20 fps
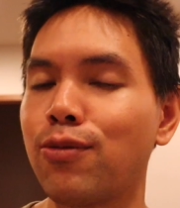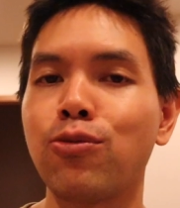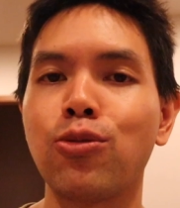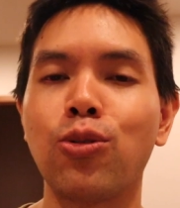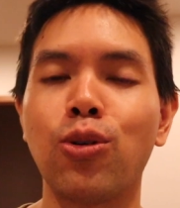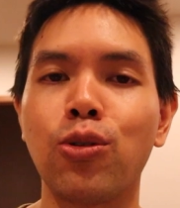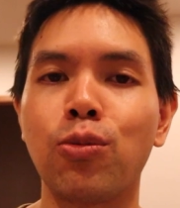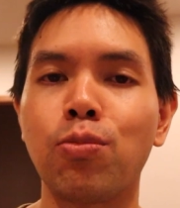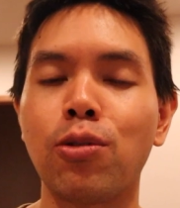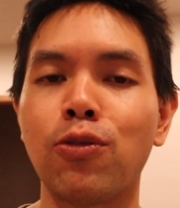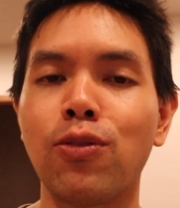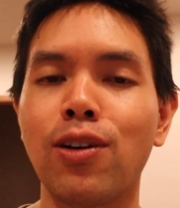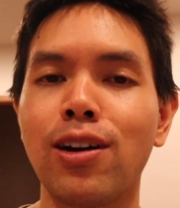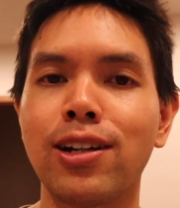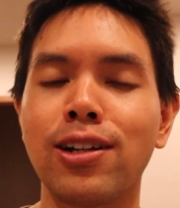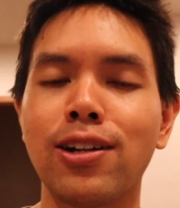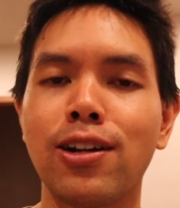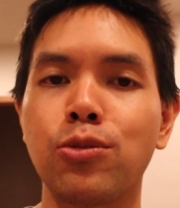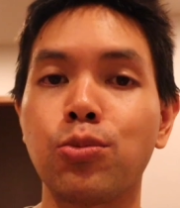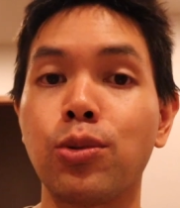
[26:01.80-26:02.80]
for
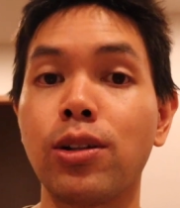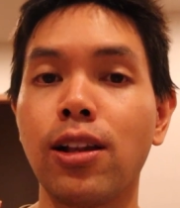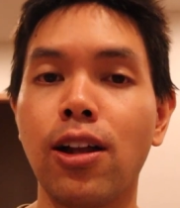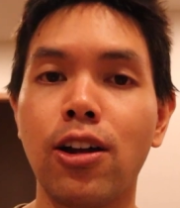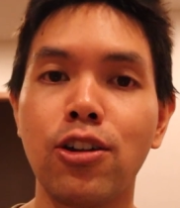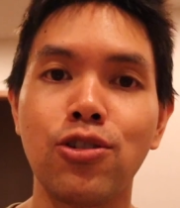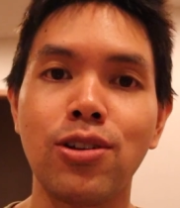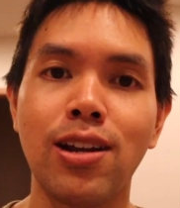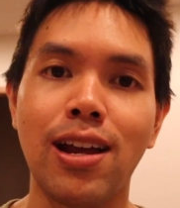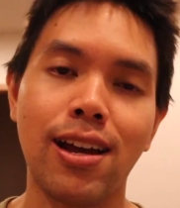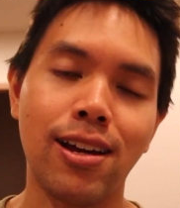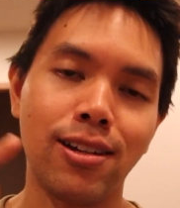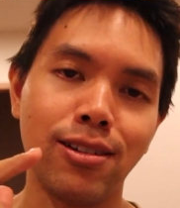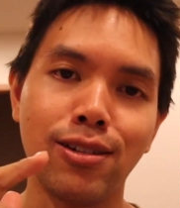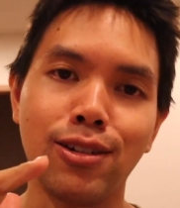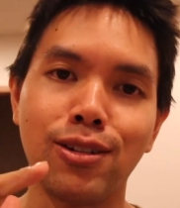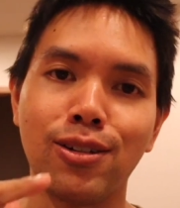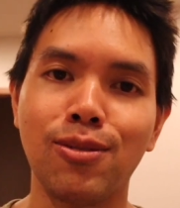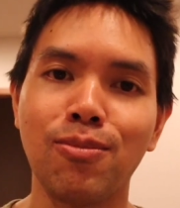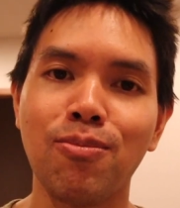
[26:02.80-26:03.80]
providing us with lunch and
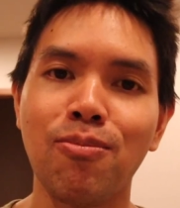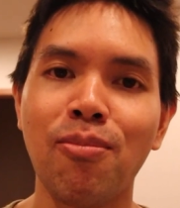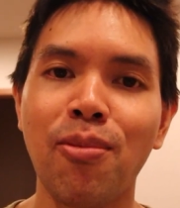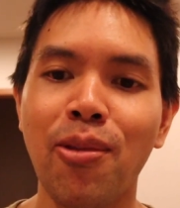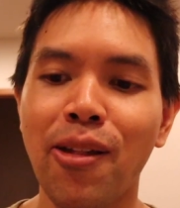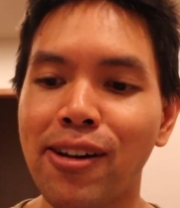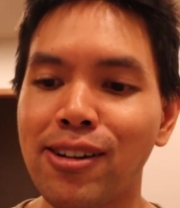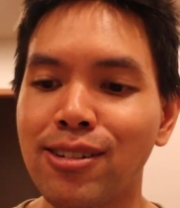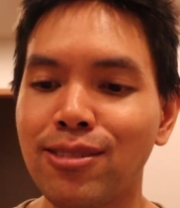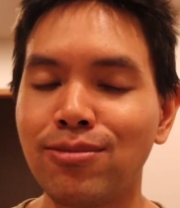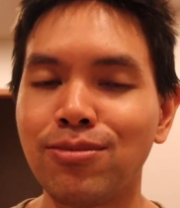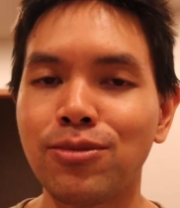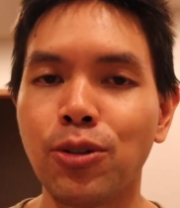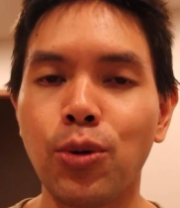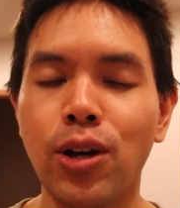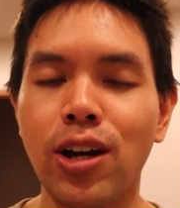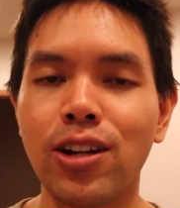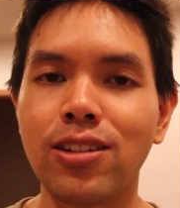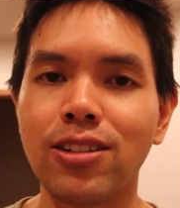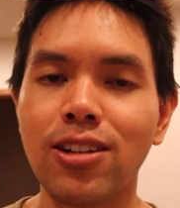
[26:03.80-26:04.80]
dinner.
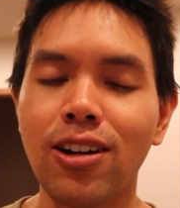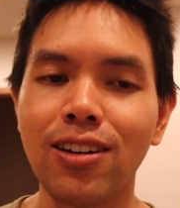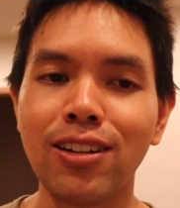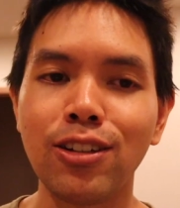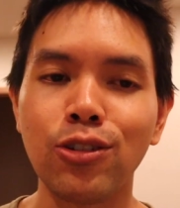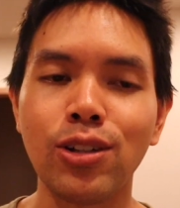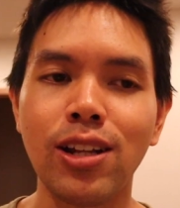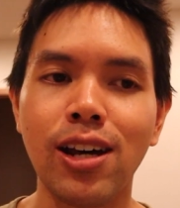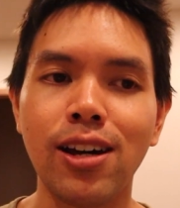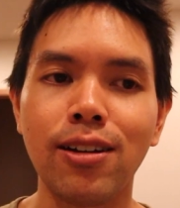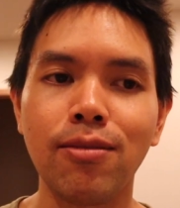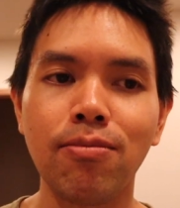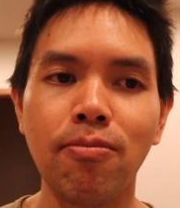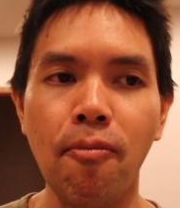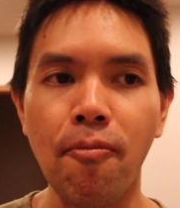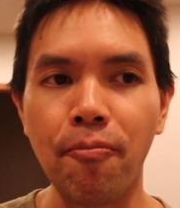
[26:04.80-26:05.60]
We're going to tuck into that.